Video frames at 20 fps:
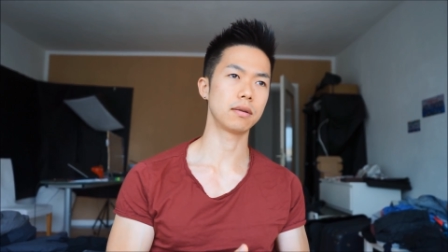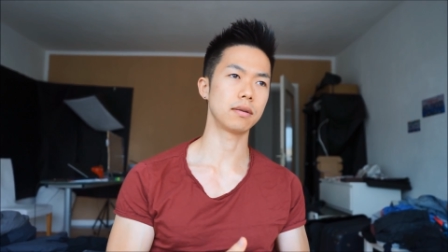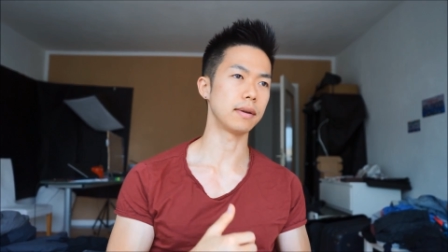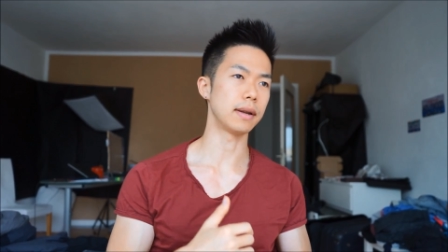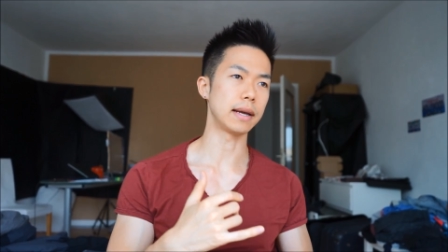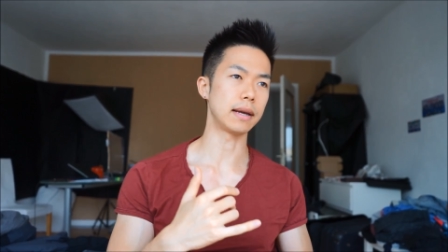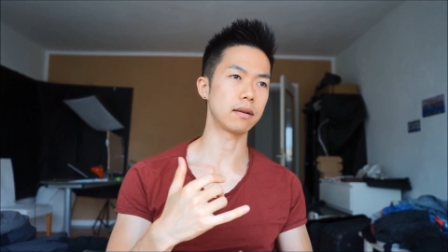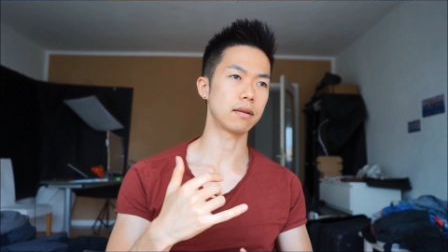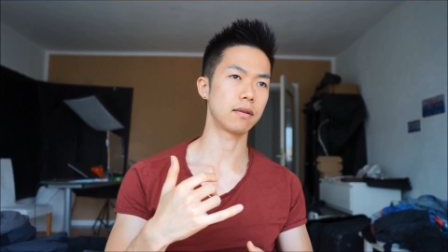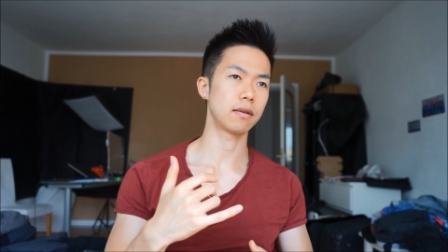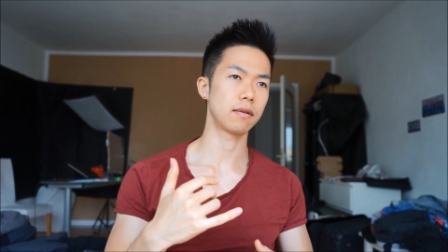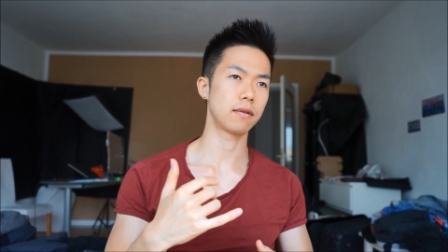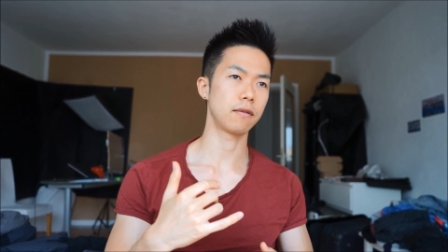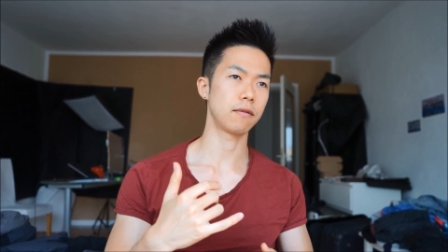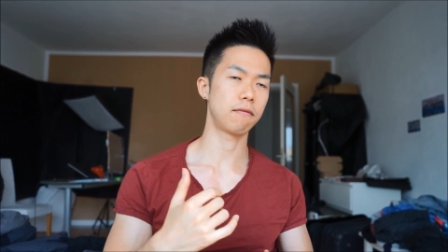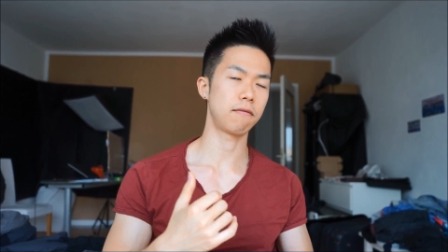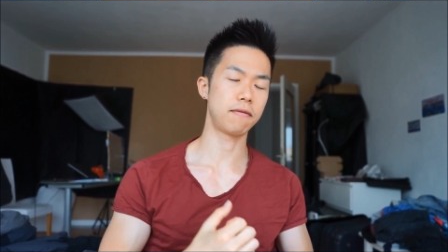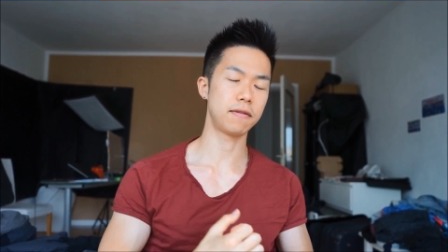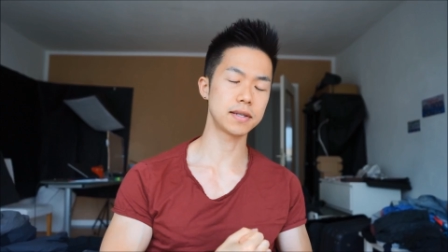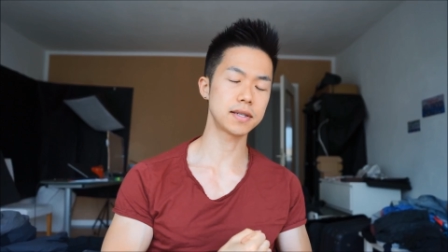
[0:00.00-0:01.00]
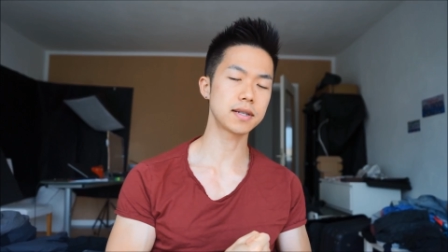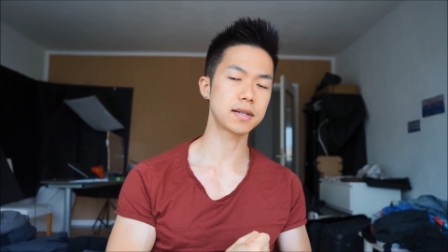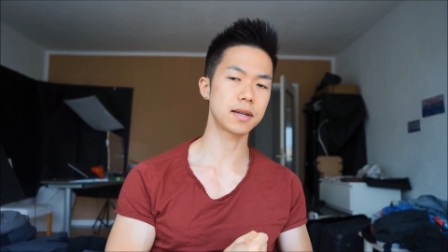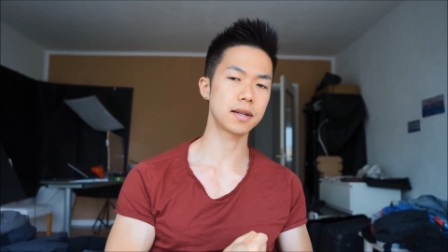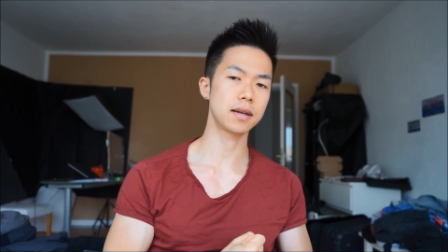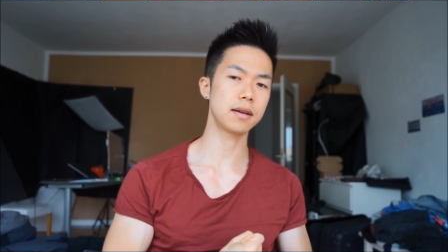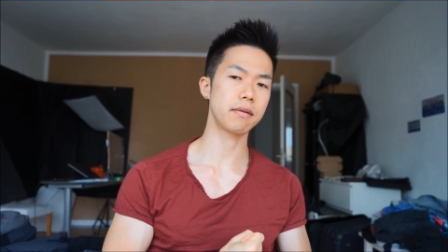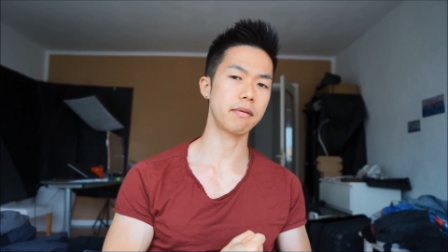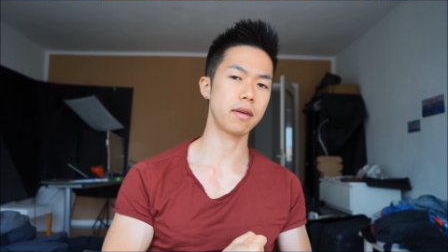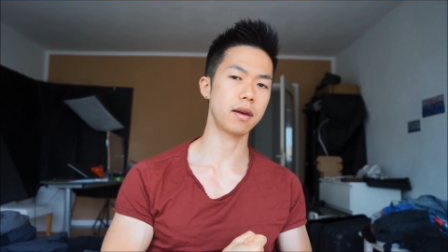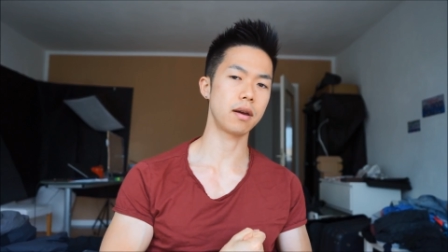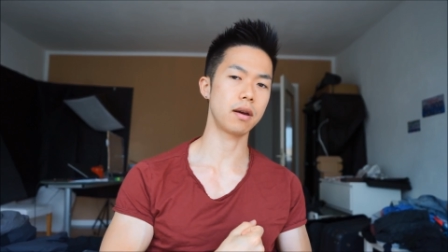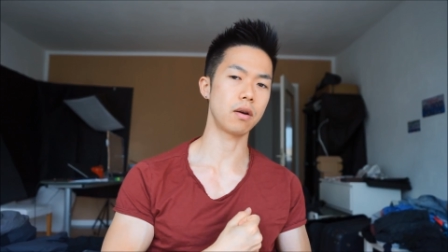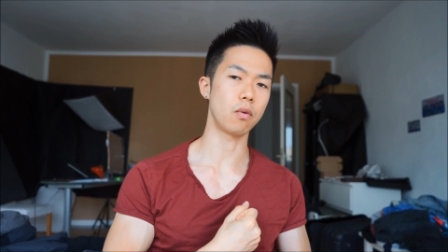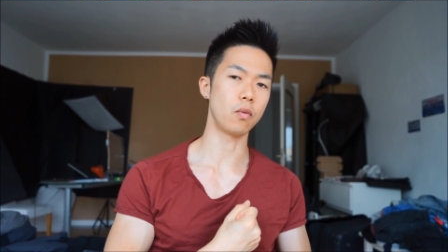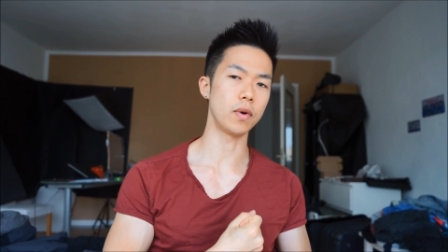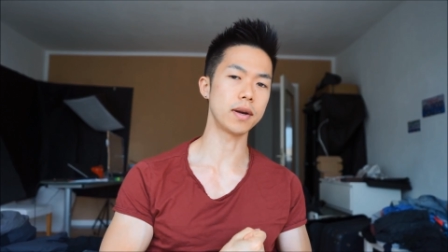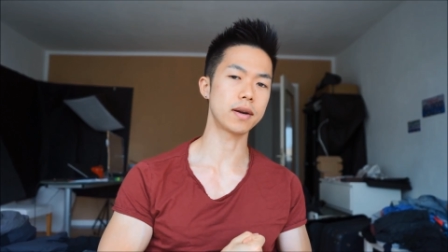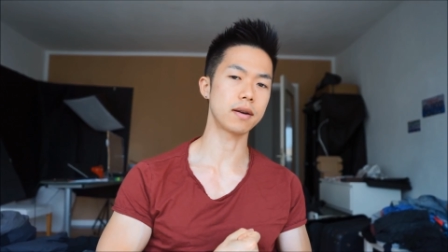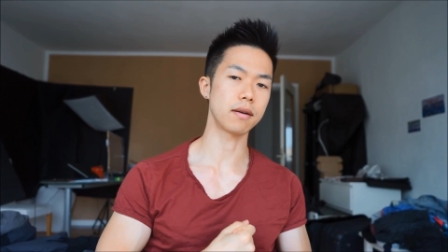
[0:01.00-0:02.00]
Like physically, they are
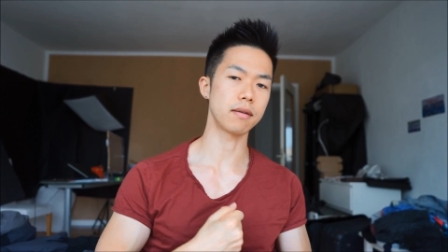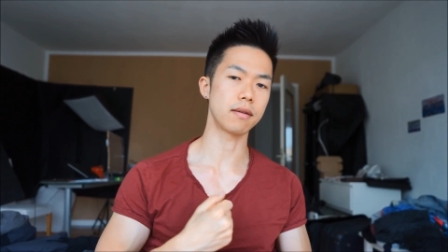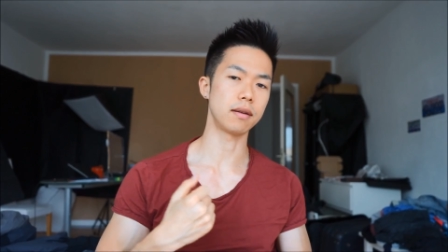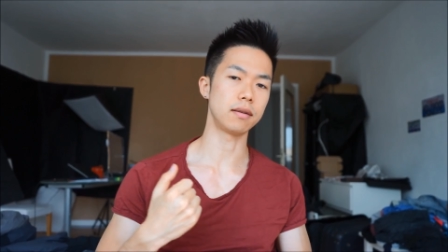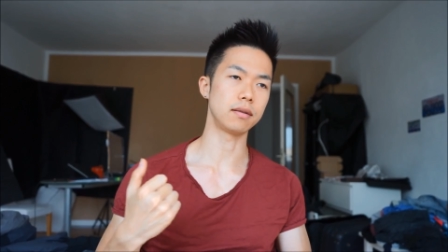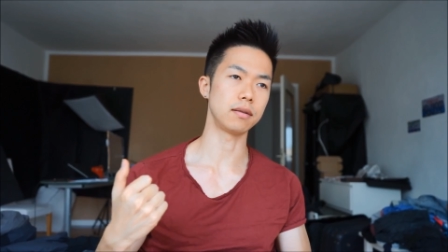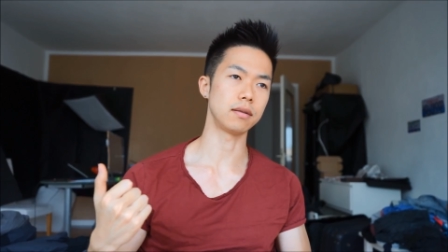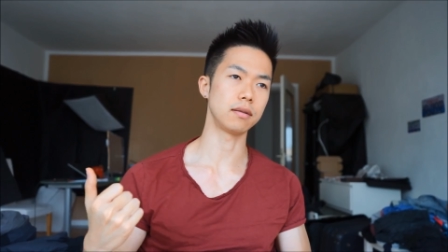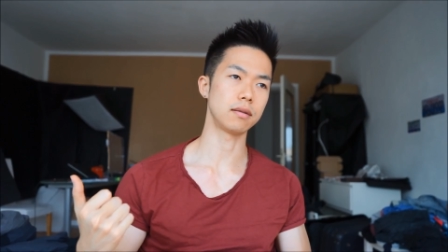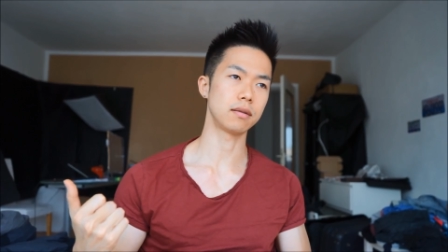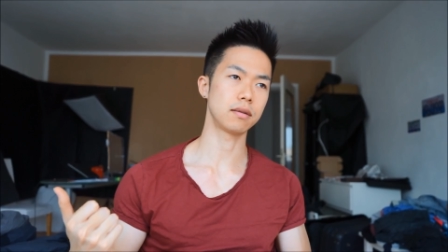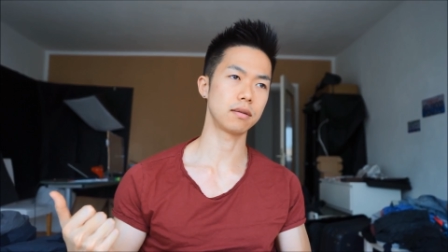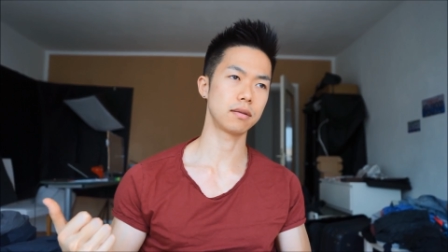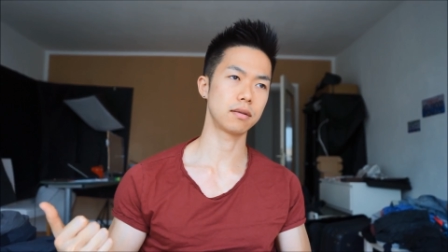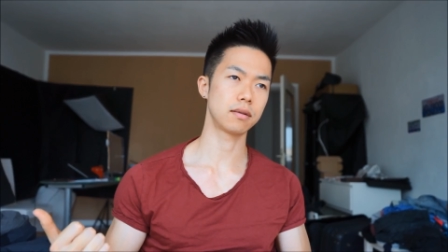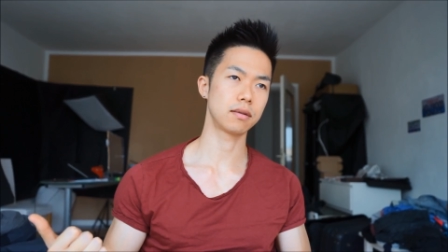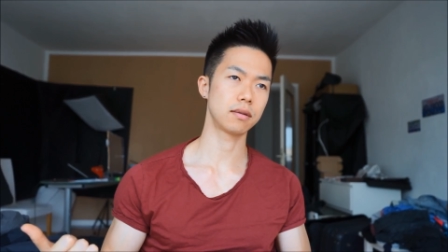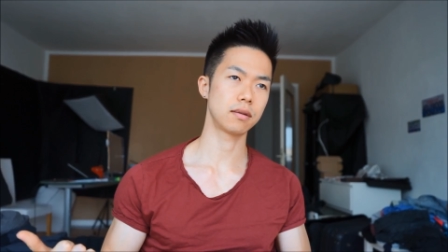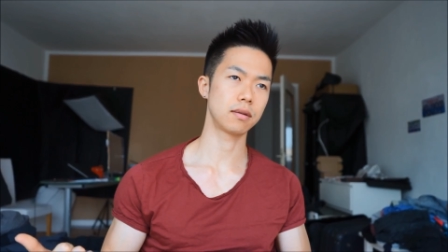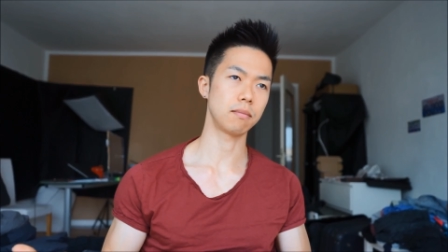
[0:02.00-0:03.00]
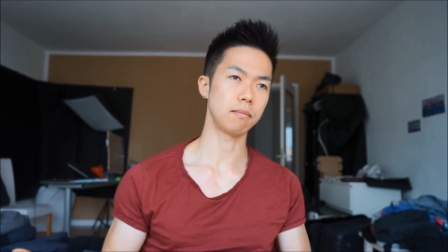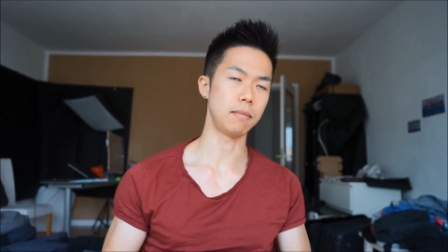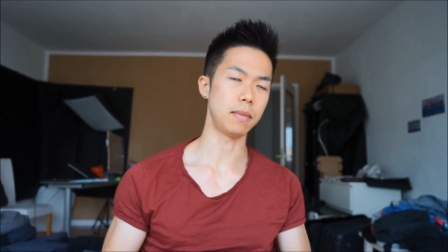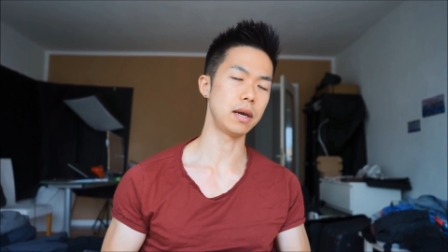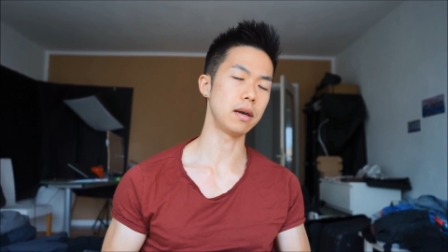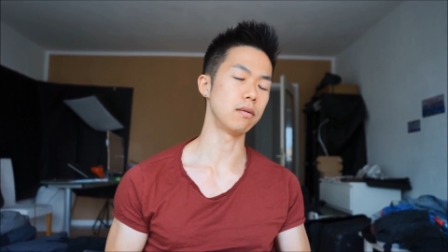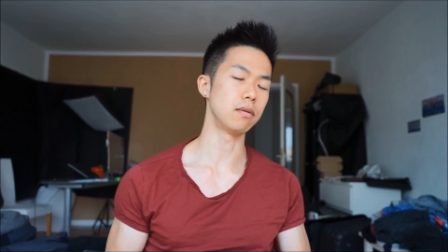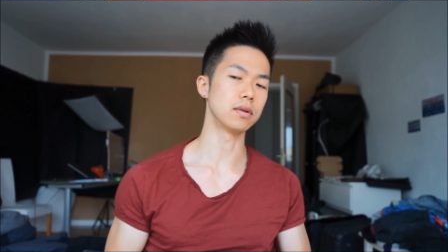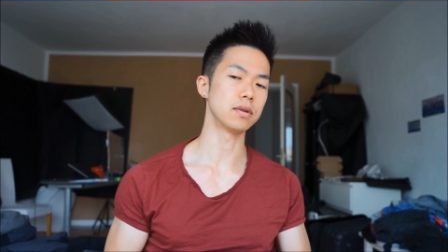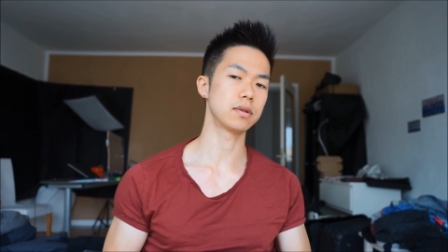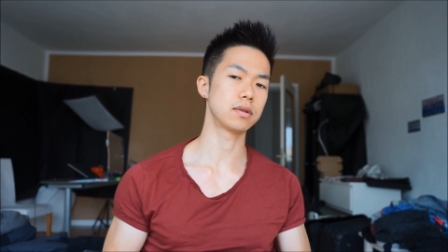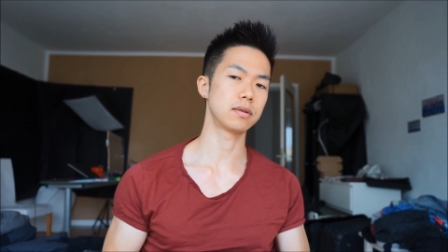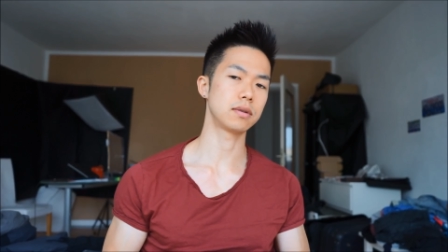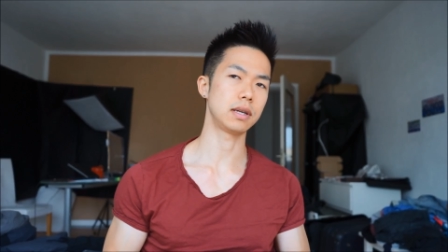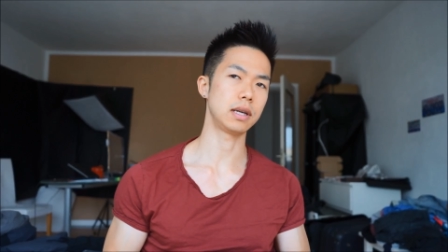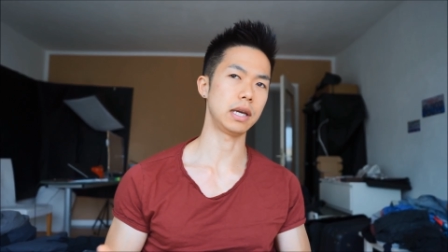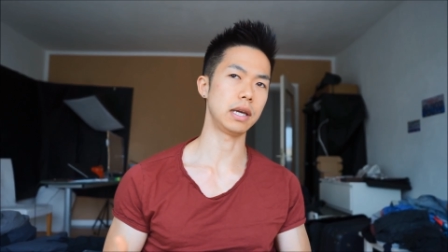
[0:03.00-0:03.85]
weaker than males.